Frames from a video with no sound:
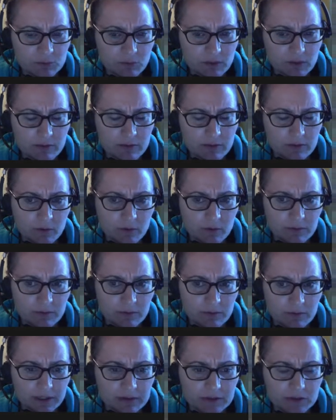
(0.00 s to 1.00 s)
When I
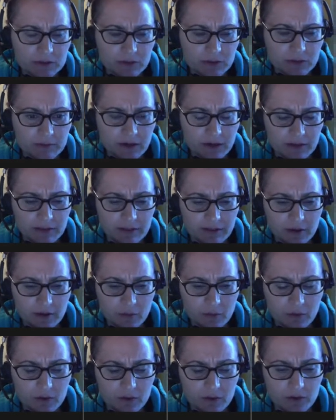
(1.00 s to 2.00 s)
brainstormed out, I thought,
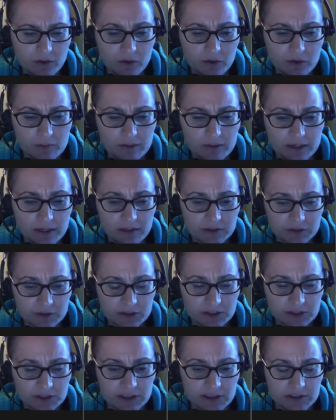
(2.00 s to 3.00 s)
well, it could be
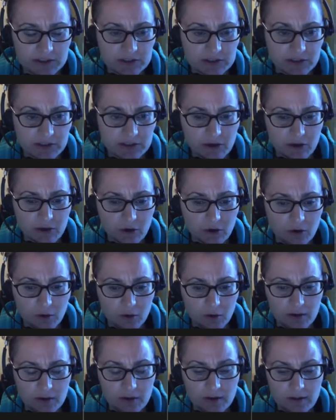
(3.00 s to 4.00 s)
interesting to know
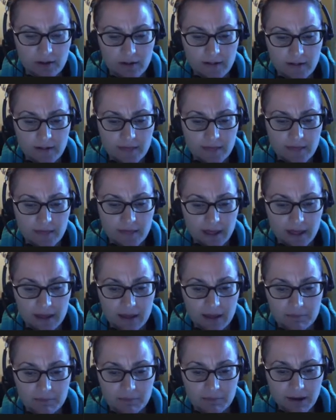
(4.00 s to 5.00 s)

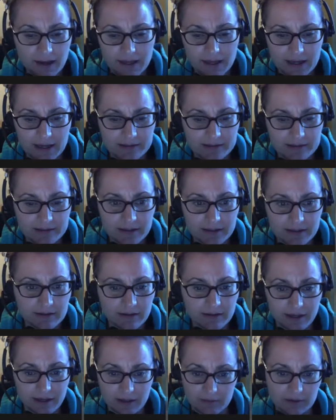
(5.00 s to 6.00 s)
that Mike has a
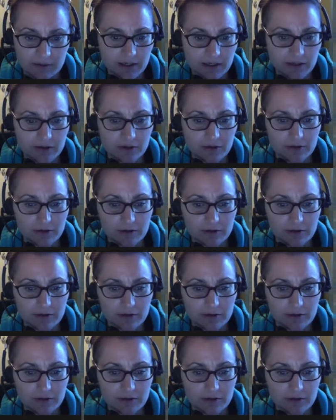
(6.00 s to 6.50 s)
laminator.